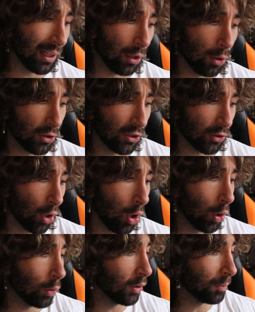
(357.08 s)
that Lelouch's
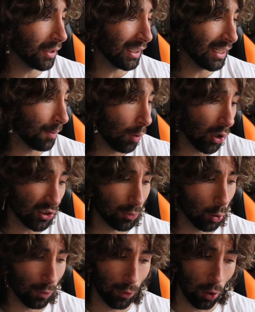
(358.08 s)
goal would be
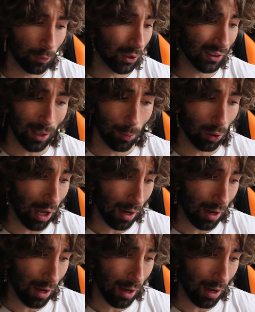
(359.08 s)
impossible if not for his double